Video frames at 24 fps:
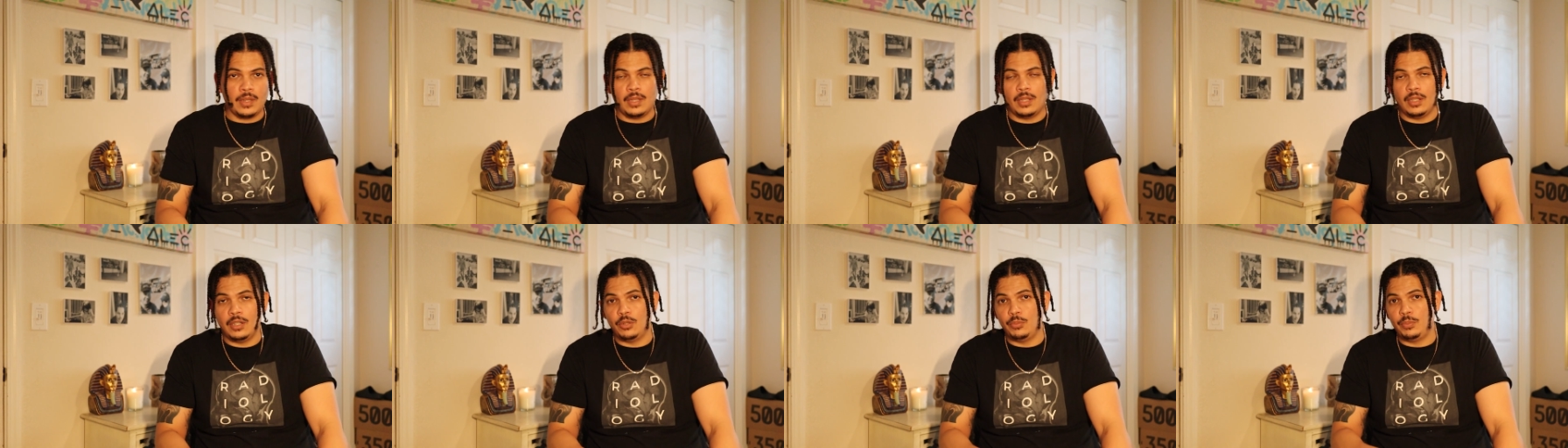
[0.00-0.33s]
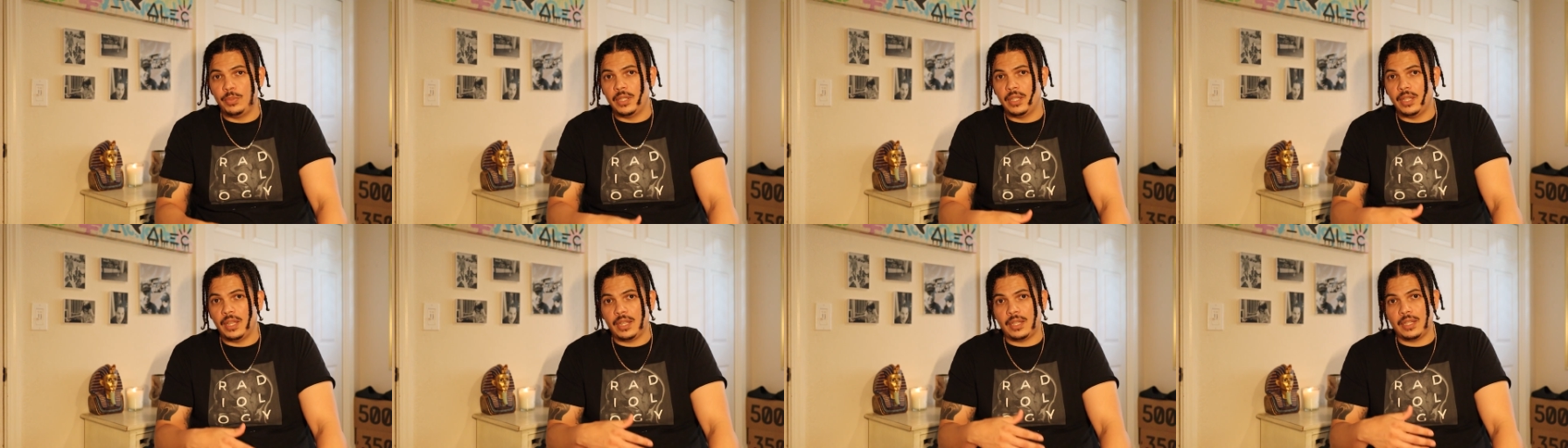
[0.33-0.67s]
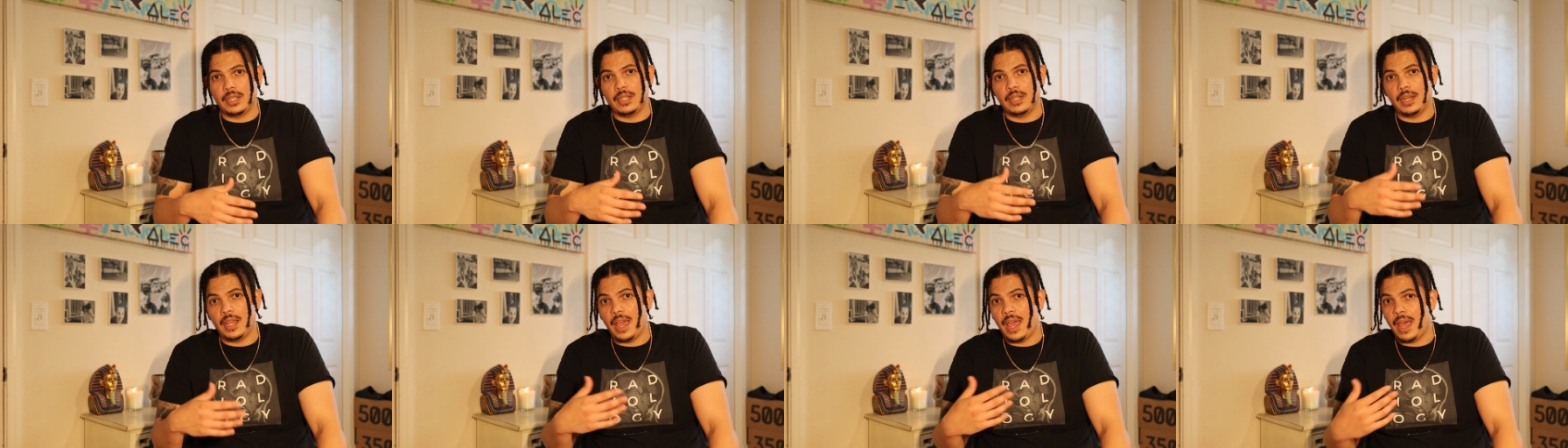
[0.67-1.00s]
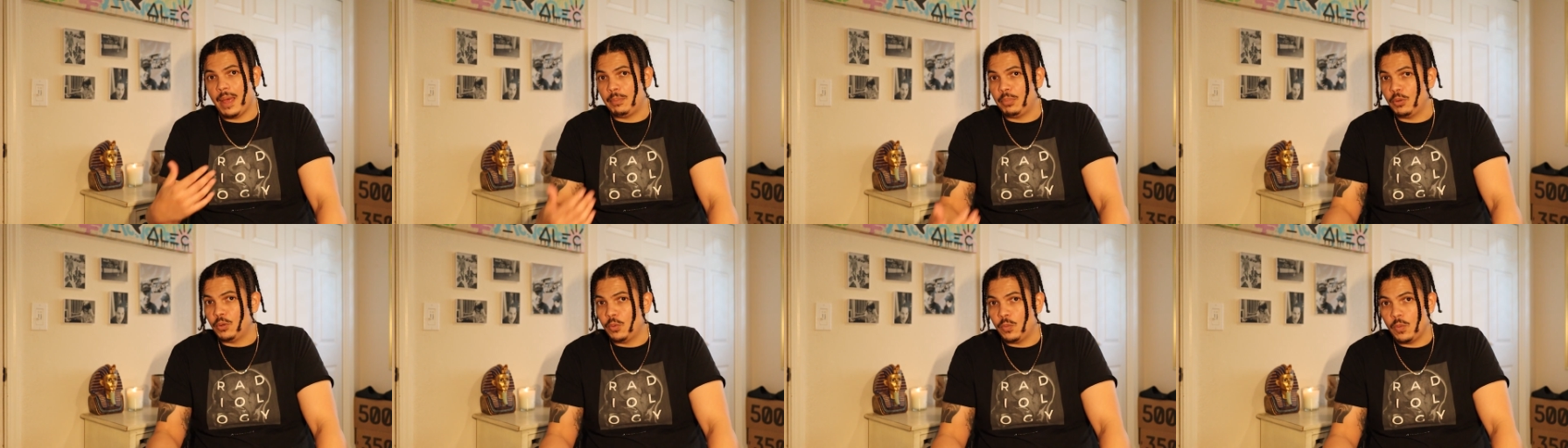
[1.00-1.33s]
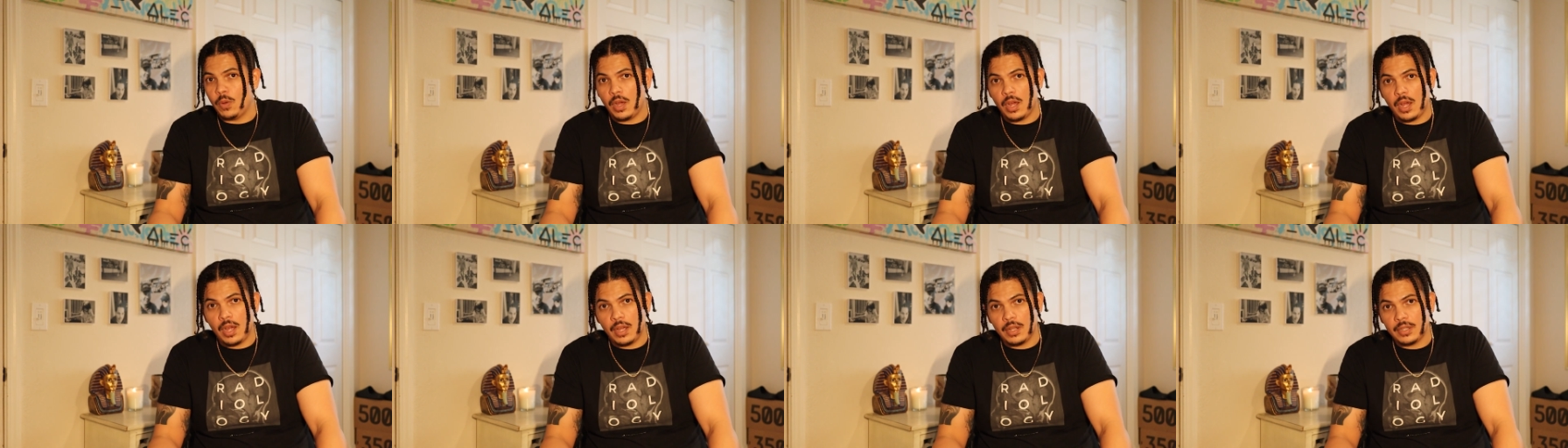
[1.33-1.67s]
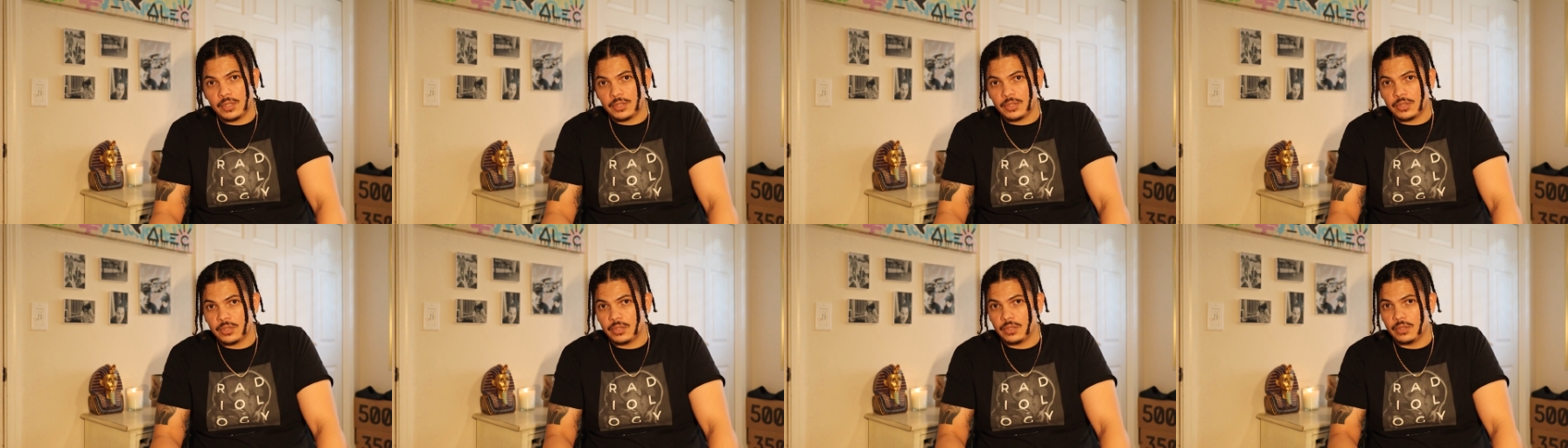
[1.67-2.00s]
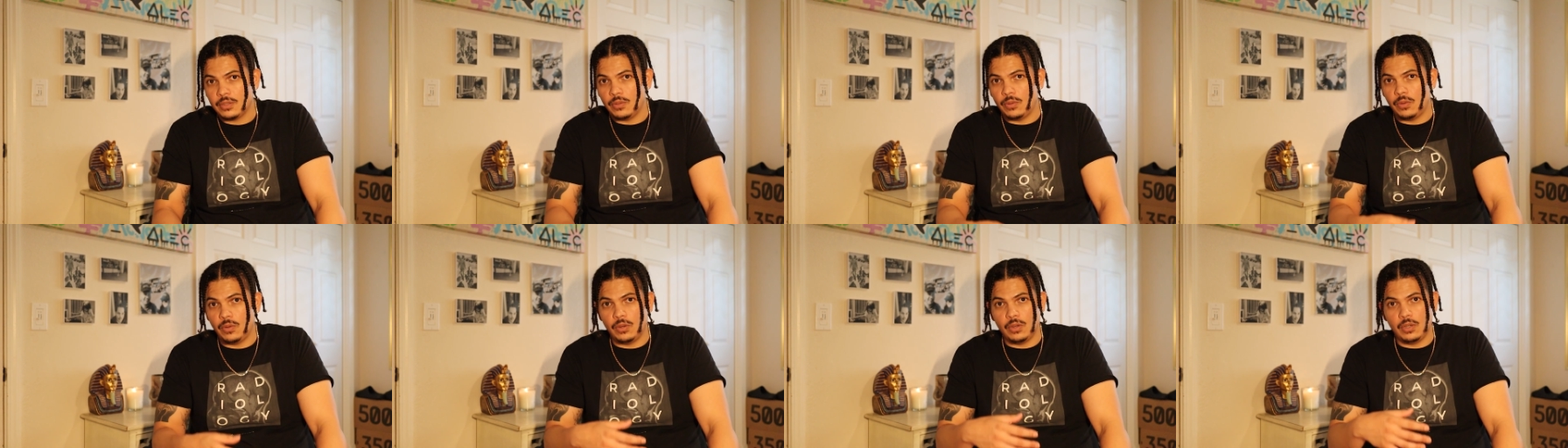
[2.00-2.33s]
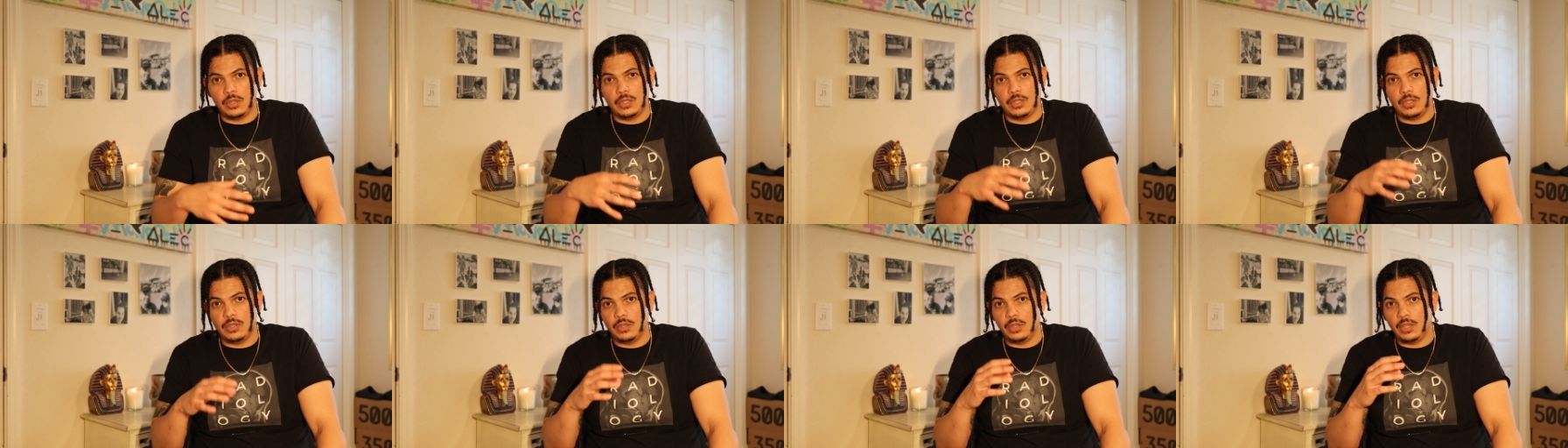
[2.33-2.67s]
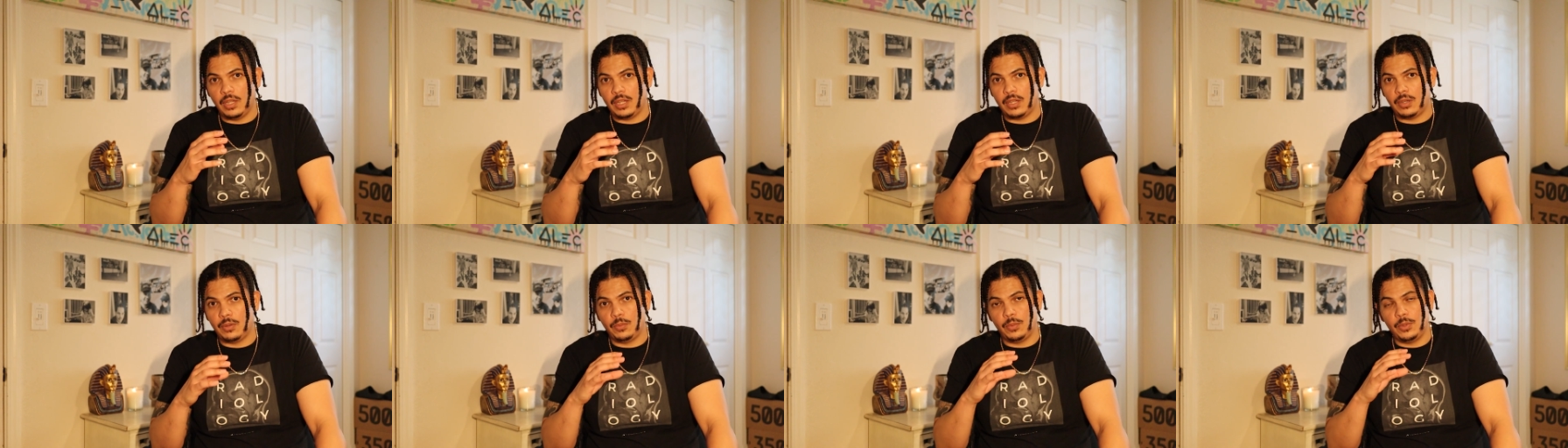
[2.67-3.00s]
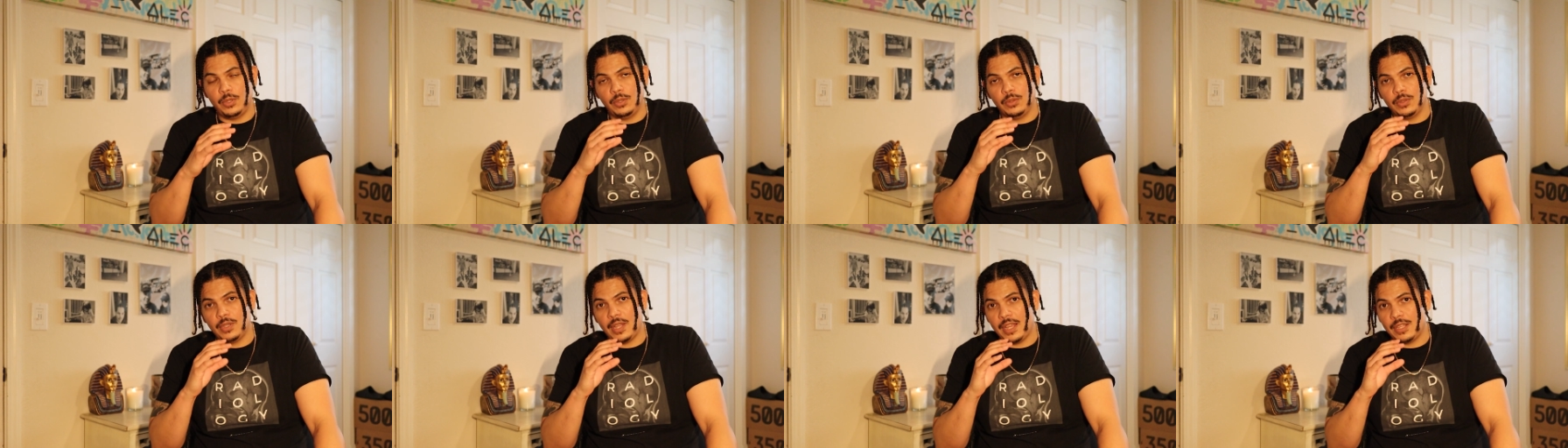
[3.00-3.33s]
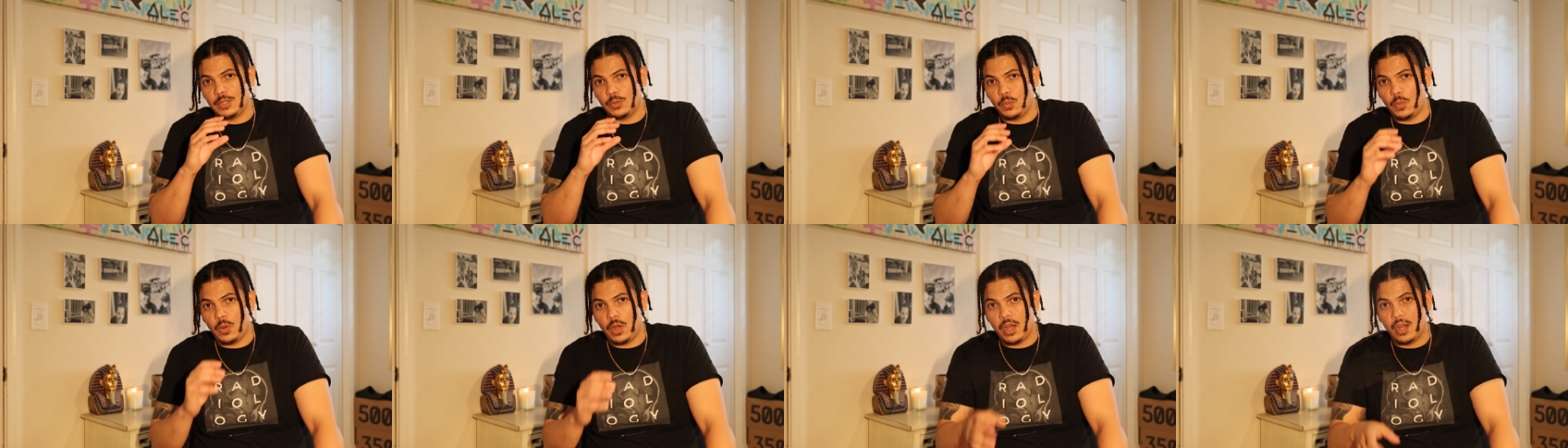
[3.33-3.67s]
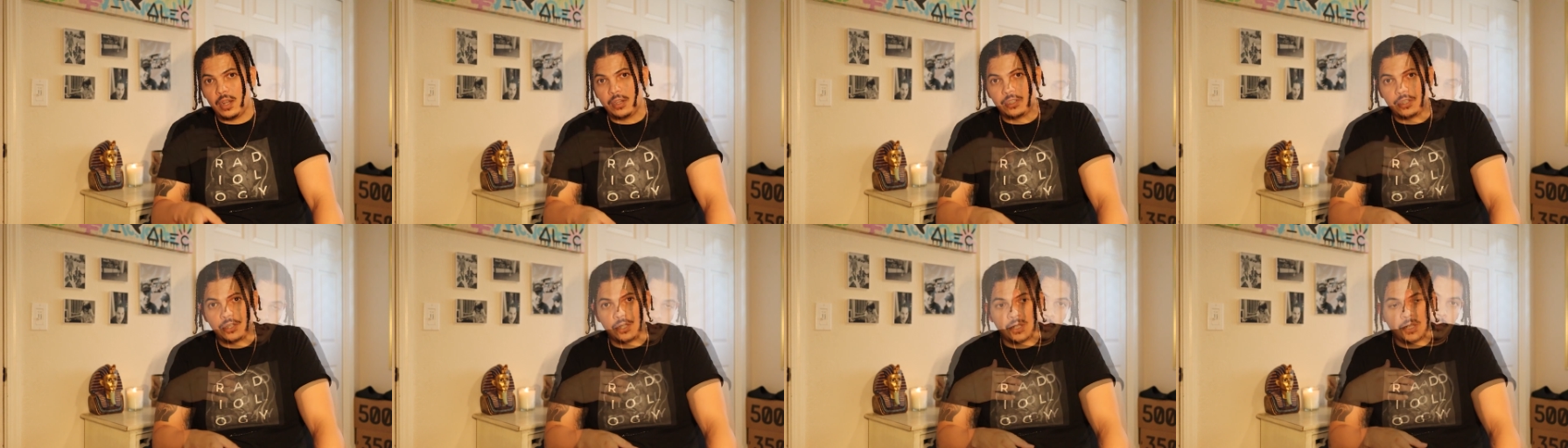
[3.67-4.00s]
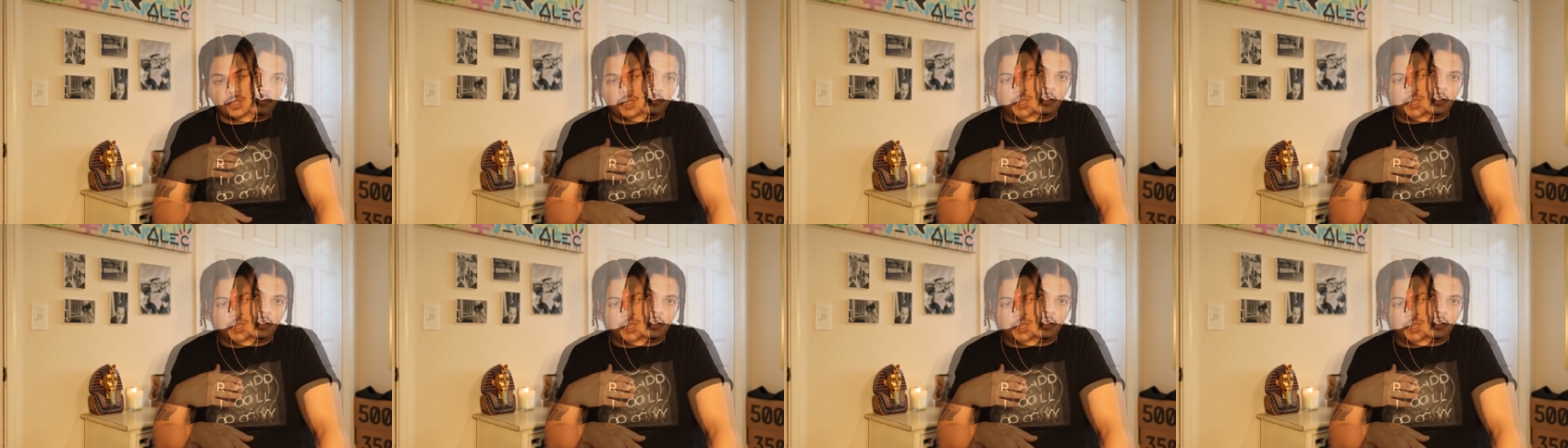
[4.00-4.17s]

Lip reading: It'll be like an Apple Watch, or you know, like a real nice watch,